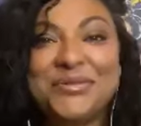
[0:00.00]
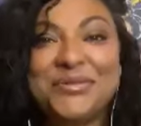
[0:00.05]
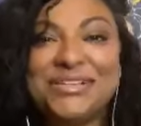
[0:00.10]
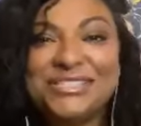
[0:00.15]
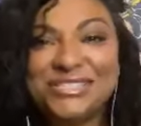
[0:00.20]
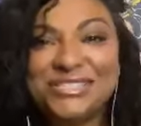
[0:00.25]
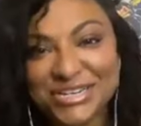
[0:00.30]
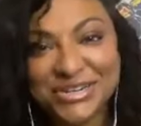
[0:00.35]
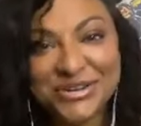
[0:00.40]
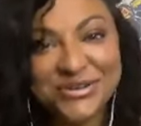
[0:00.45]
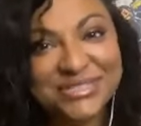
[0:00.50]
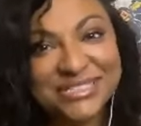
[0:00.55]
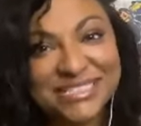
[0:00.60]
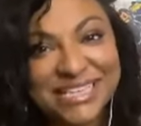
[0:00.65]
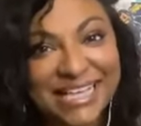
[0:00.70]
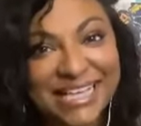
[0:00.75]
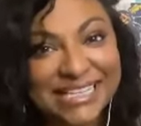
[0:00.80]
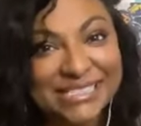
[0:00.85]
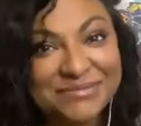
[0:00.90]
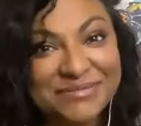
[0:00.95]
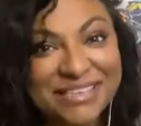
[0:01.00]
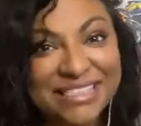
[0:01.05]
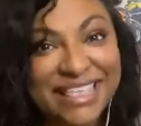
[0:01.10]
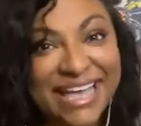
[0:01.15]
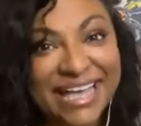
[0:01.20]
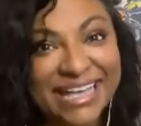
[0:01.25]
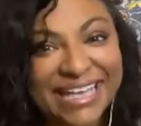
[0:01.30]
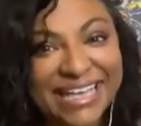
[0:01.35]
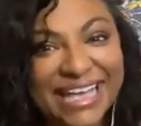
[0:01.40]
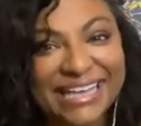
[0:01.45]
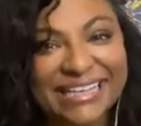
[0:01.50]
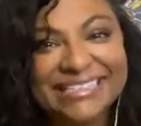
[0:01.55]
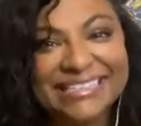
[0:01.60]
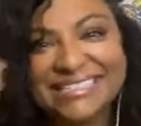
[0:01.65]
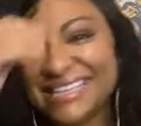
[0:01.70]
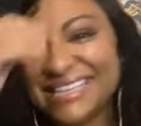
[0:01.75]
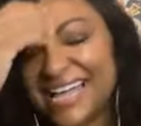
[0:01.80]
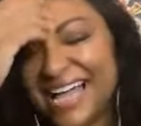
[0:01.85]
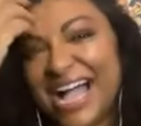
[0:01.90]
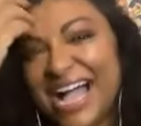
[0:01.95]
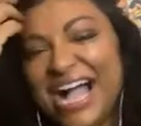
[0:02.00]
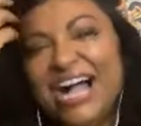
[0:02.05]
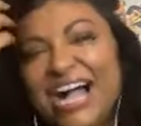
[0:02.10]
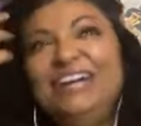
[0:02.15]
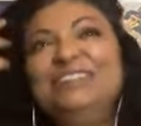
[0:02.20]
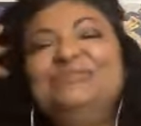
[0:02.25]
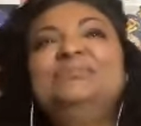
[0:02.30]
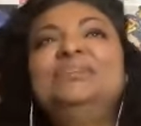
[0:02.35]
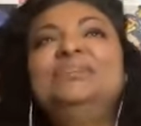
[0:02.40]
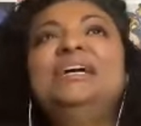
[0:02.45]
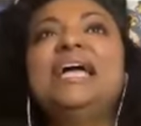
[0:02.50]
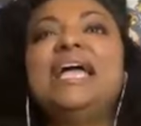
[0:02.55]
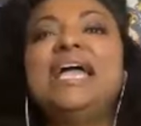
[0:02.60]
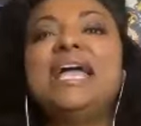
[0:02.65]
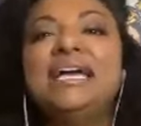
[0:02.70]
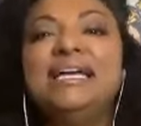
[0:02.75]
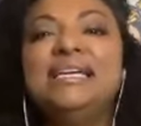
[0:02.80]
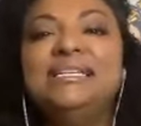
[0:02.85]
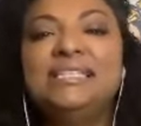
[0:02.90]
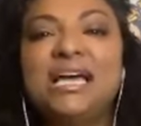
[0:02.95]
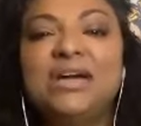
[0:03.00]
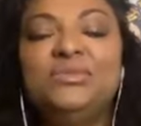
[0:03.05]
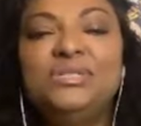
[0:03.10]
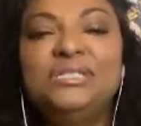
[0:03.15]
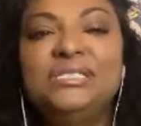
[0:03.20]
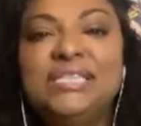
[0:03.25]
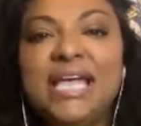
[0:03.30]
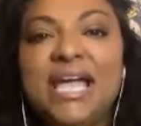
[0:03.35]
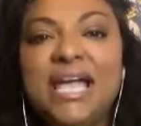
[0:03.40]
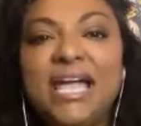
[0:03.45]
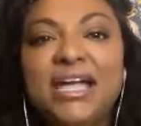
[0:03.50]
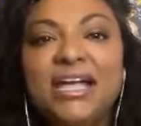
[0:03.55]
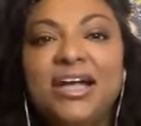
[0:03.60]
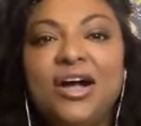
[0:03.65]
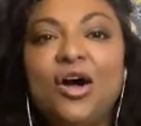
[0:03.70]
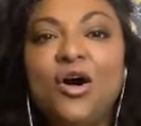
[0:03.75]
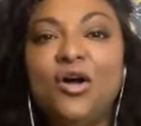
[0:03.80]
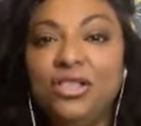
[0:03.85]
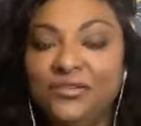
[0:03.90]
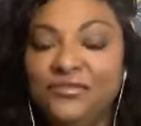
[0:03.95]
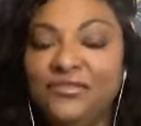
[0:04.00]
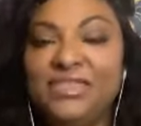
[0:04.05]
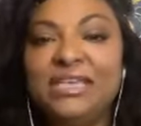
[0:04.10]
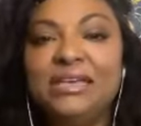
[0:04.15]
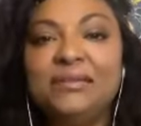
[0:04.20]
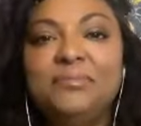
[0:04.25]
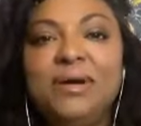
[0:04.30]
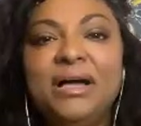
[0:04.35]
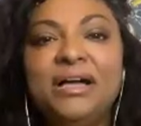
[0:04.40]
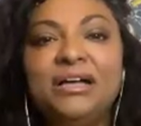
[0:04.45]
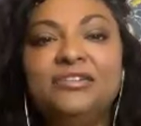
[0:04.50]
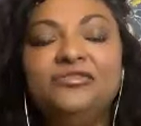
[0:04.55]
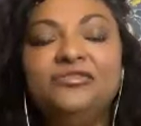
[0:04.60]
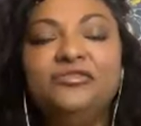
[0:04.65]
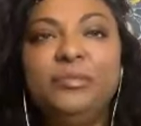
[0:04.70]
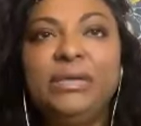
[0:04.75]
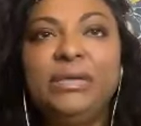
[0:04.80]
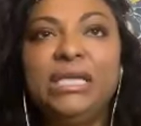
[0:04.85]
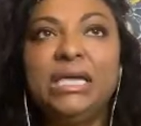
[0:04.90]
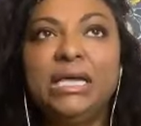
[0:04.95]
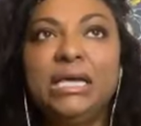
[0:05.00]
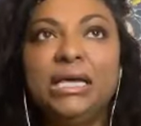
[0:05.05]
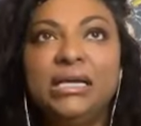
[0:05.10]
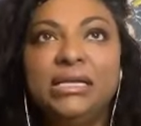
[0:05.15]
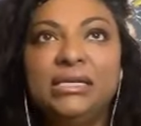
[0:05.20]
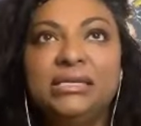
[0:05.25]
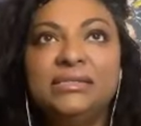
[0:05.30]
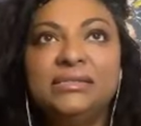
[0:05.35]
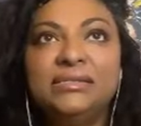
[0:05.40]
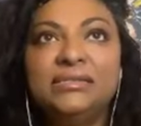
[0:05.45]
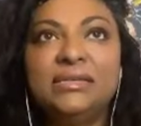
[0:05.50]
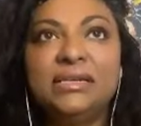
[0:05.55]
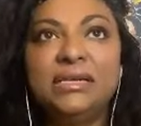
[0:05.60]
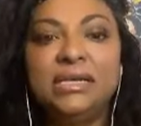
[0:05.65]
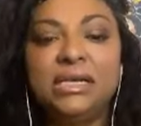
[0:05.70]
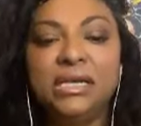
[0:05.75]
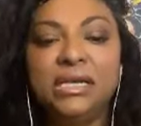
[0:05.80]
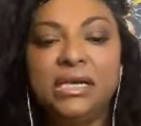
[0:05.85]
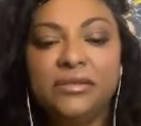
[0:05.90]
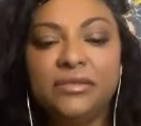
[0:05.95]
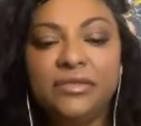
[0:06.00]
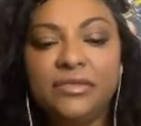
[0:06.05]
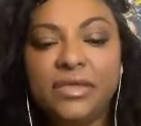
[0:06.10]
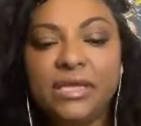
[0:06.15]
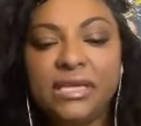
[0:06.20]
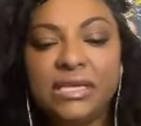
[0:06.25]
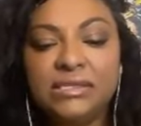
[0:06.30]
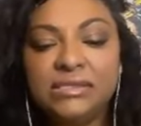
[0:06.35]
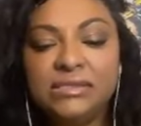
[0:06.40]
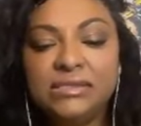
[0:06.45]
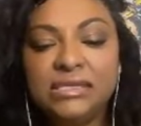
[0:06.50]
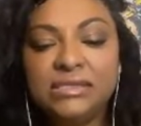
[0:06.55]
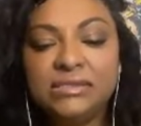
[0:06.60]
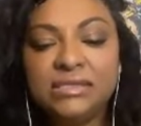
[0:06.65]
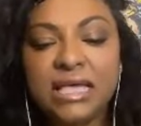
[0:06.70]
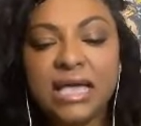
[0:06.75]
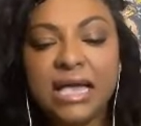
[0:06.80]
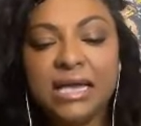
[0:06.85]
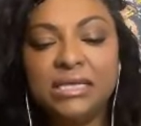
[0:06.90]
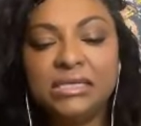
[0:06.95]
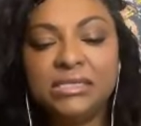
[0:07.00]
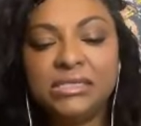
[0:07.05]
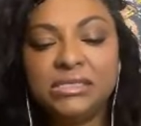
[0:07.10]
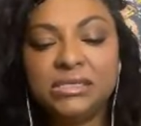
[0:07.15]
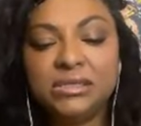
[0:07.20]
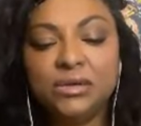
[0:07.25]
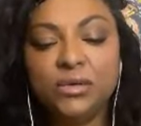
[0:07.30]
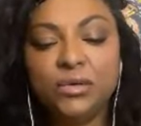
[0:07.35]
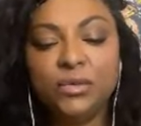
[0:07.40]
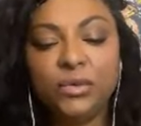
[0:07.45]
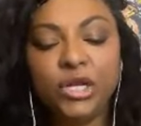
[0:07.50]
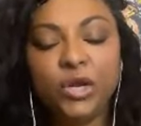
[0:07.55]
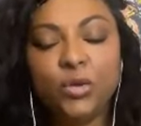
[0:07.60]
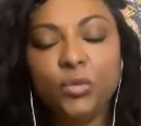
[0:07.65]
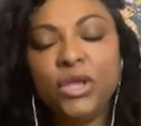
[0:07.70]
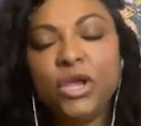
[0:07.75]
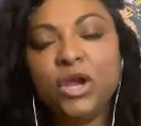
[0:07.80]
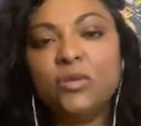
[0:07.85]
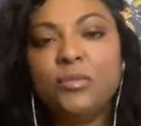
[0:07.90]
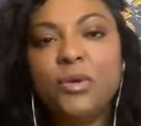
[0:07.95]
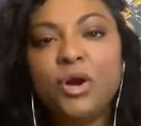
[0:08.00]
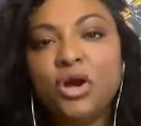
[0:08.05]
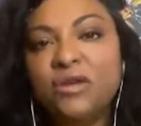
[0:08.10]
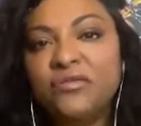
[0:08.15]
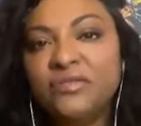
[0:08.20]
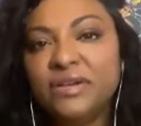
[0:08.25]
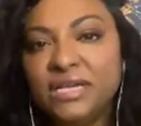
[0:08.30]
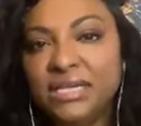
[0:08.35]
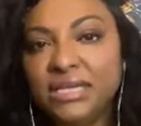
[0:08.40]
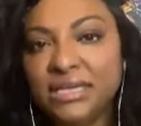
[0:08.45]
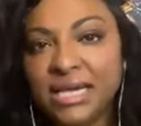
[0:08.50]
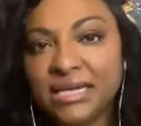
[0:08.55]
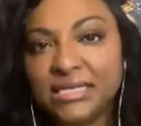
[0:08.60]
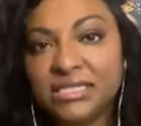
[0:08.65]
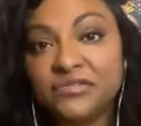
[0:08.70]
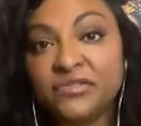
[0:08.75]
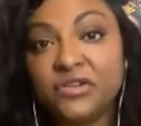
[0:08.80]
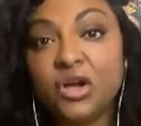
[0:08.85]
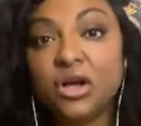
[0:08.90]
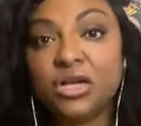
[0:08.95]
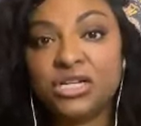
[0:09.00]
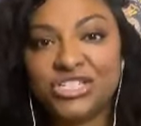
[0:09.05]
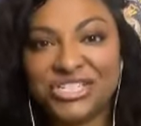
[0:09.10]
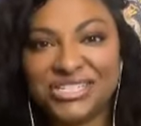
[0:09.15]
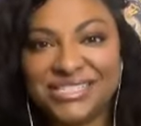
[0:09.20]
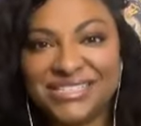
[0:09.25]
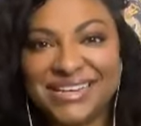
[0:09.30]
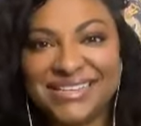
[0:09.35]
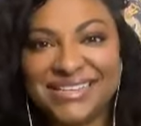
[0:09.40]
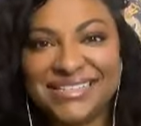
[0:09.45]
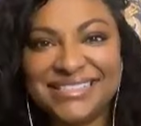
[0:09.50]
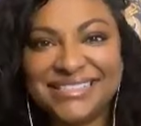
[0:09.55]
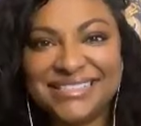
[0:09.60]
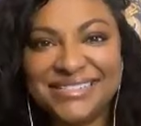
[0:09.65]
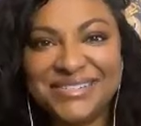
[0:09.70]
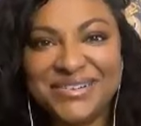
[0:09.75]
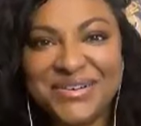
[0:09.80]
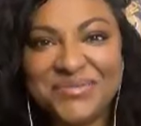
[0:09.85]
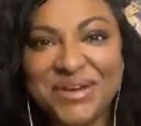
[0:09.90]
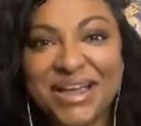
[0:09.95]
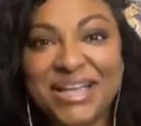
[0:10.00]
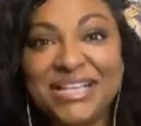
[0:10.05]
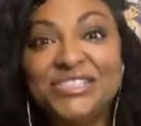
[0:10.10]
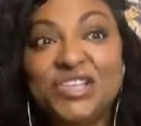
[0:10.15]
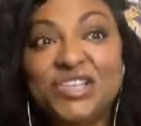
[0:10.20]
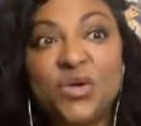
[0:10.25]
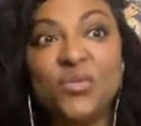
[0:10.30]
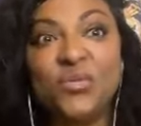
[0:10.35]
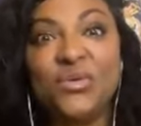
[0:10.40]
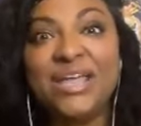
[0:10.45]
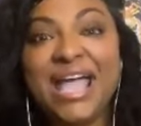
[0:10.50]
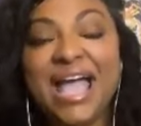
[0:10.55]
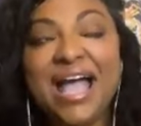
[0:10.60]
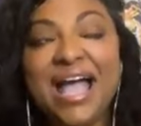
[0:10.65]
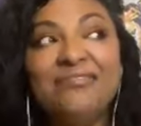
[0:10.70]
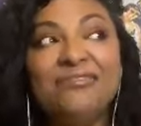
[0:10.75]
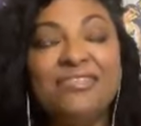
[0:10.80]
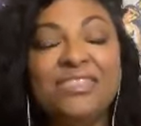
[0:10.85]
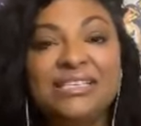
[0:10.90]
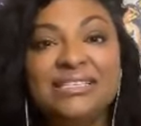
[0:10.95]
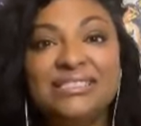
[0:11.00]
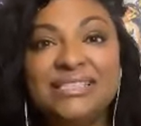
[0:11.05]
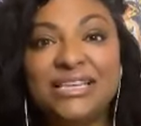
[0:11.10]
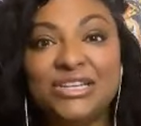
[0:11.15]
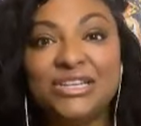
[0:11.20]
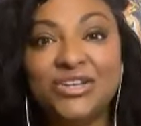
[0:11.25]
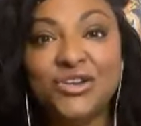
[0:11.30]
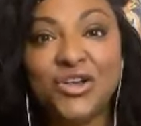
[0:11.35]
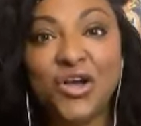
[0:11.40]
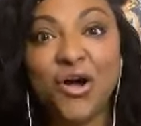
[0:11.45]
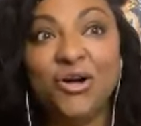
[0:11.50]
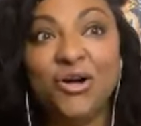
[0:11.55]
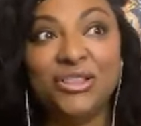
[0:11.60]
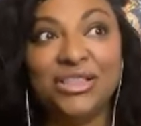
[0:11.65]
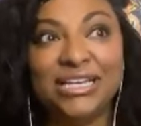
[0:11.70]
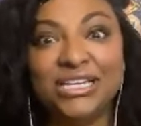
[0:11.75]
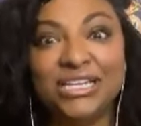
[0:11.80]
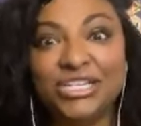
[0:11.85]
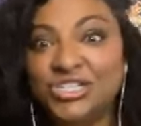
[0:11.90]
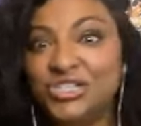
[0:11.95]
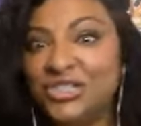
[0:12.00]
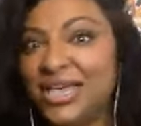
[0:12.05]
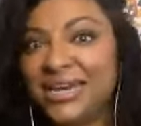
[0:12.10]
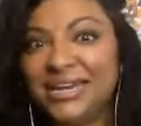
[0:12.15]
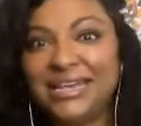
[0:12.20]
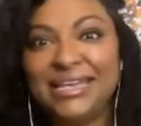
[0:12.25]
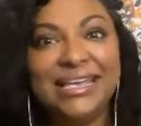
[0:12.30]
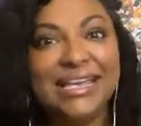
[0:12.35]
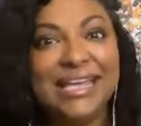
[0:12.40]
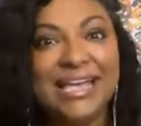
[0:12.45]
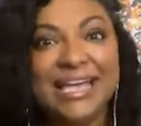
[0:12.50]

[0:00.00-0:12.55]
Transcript: question. No one's asked me that yet. Um, and I would say all of the above, because the thing is, is that, you know, we are part of a collective consciousness, right? So we have this knowledge that